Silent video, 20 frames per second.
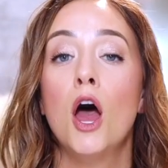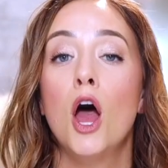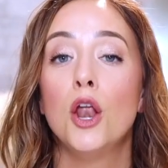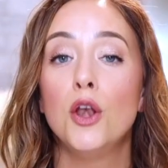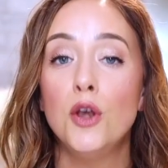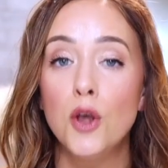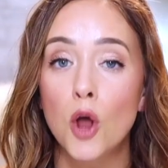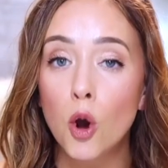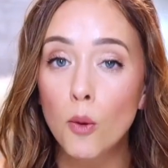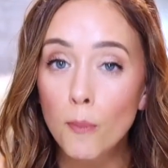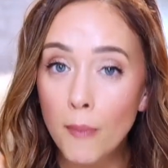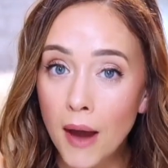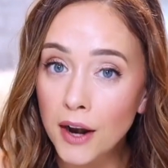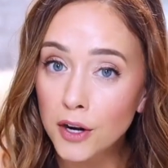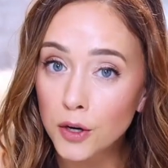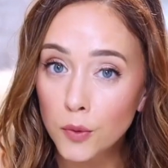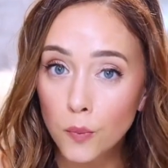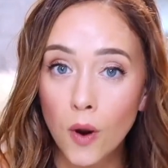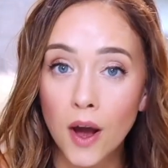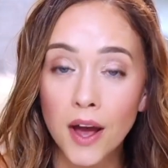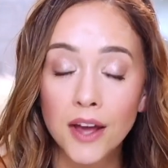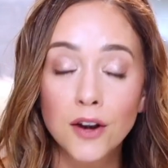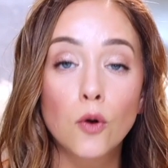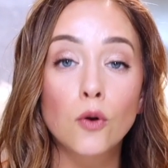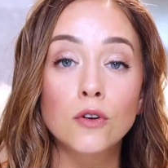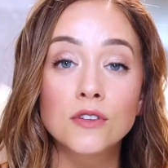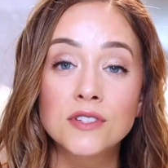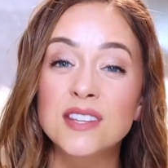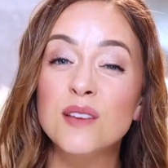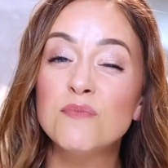no matter what,
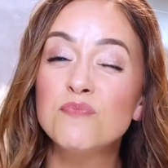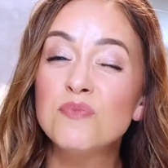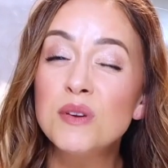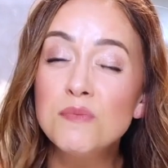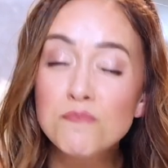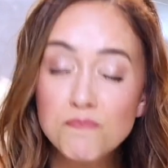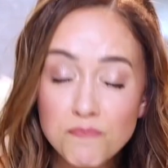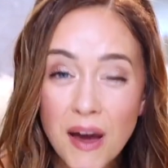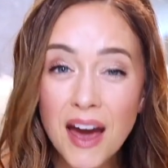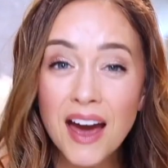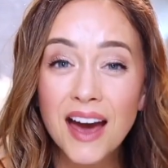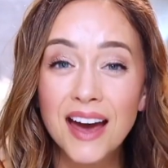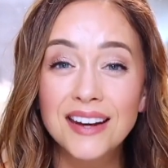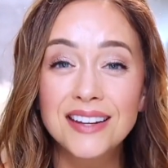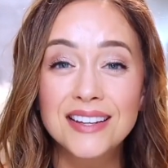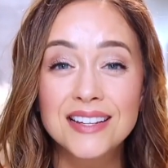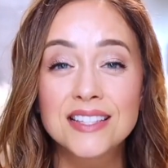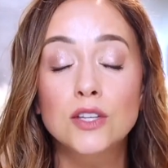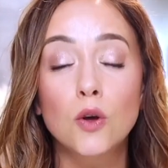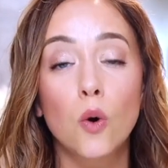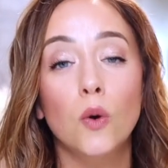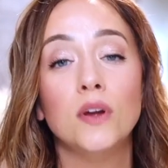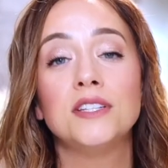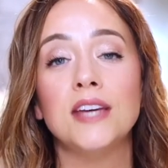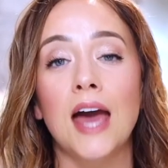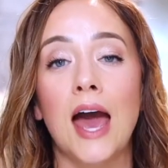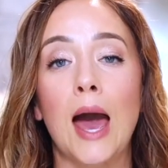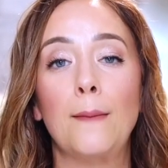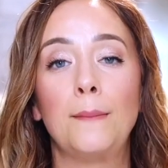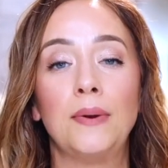or something bad is going to
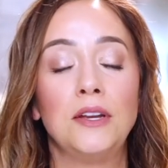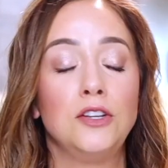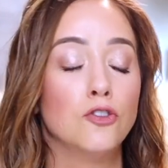happen.